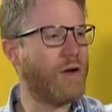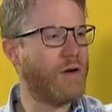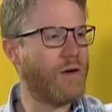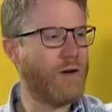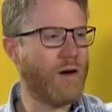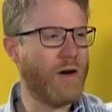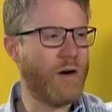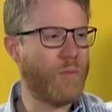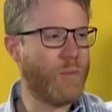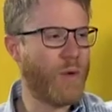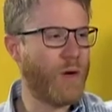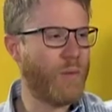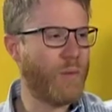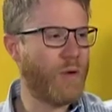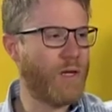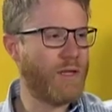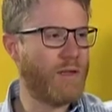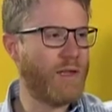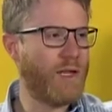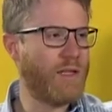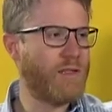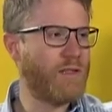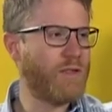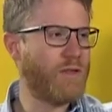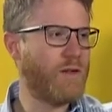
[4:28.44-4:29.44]
our public
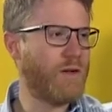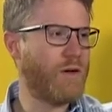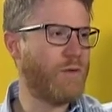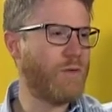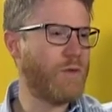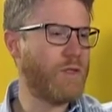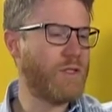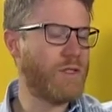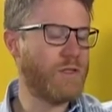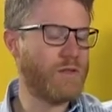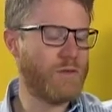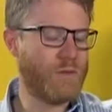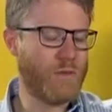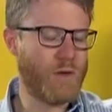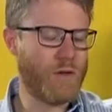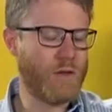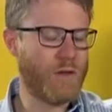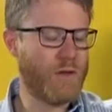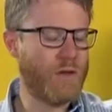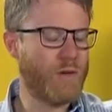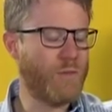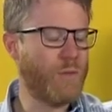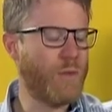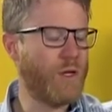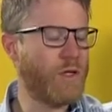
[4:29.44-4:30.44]
debt stock, which is
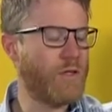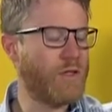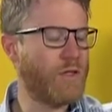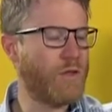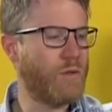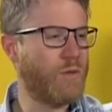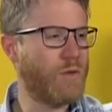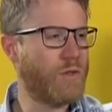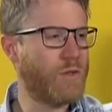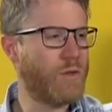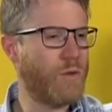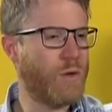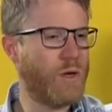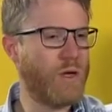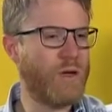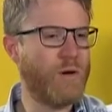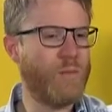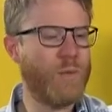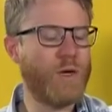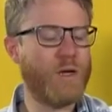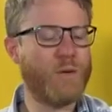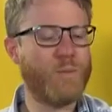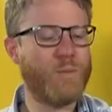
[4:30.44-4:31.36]
what the minister was talking about.